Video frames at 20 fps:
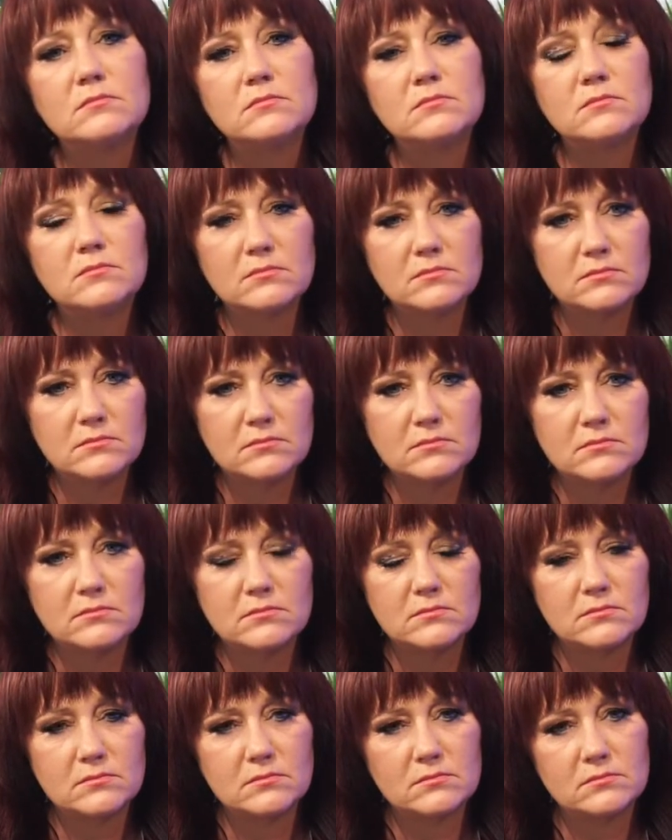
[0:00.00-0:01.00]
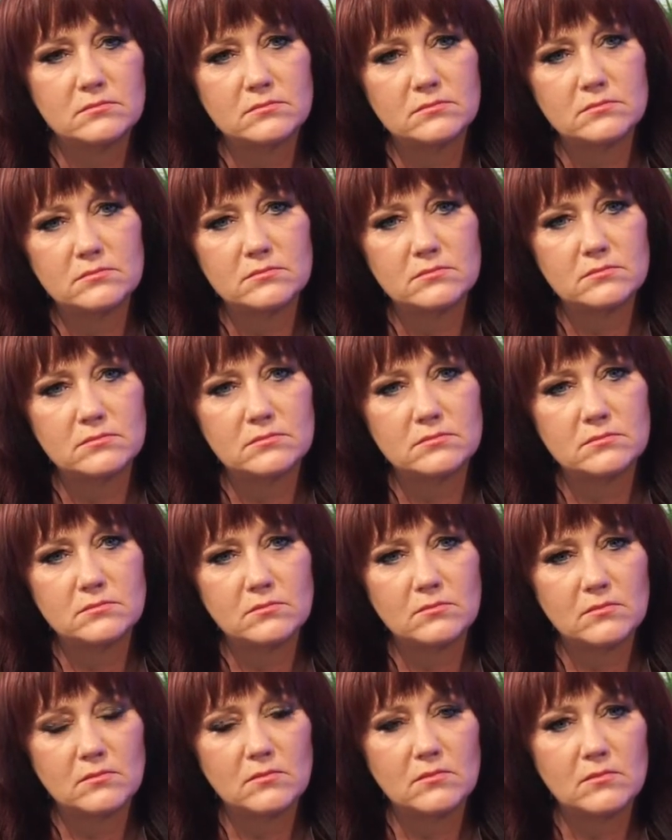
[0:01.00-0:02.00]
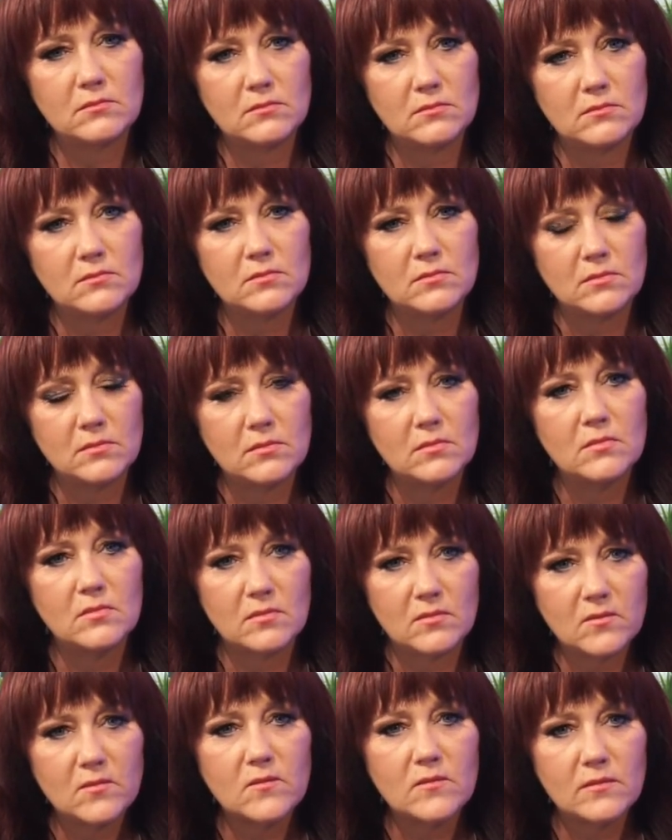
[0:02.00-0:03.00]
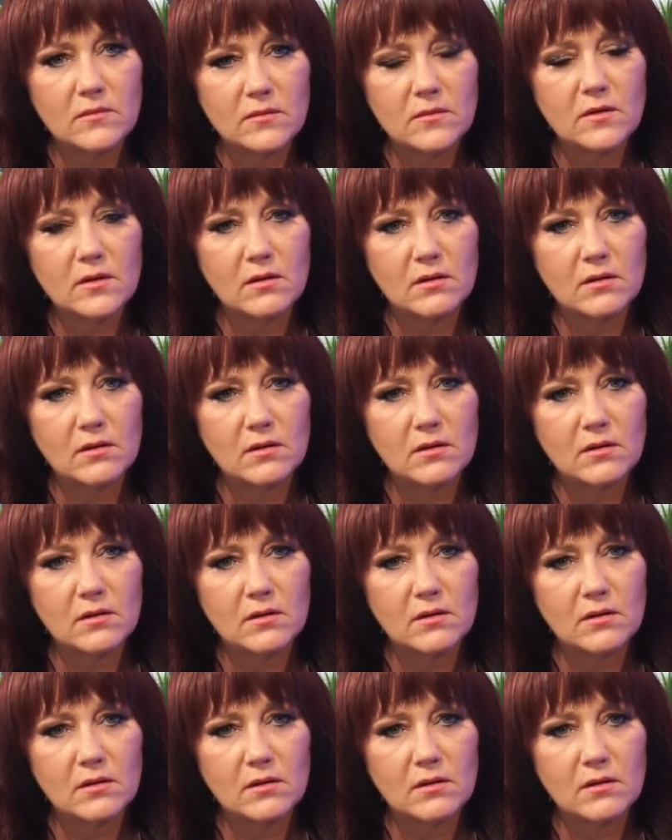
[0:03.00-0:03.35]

No words are spoken by the person on screen.